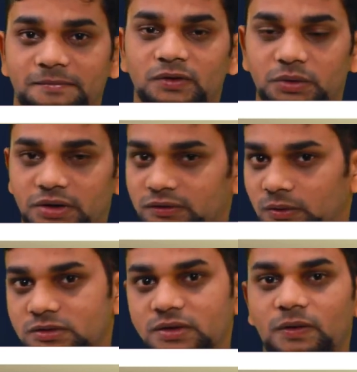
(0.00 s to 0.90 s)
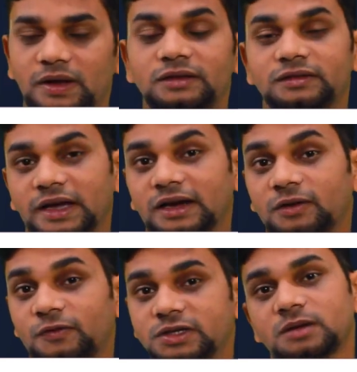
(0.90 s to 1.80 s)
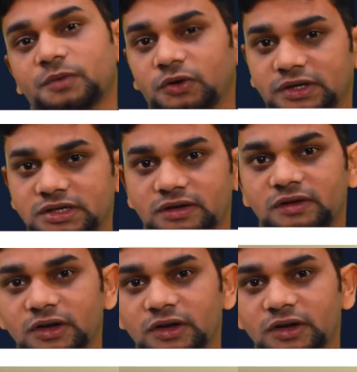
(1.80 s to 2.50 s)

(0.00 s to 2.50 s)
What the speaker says: So it is also known as sacrificial protection.